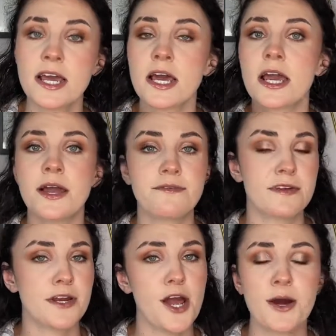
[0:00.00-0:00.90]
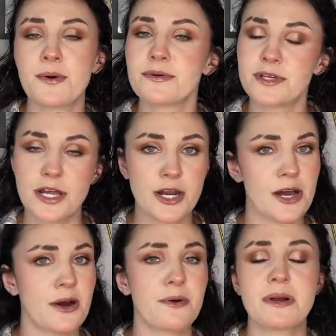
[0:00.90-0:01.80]
If you know, you
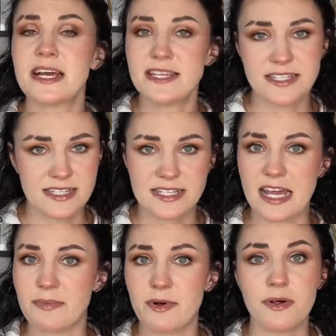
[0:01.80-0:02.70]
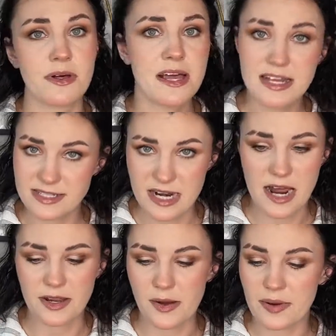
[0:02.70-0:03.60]
know, it's a staple. It's
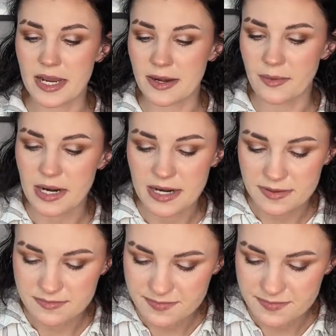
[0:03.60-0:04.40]
not going anywhere.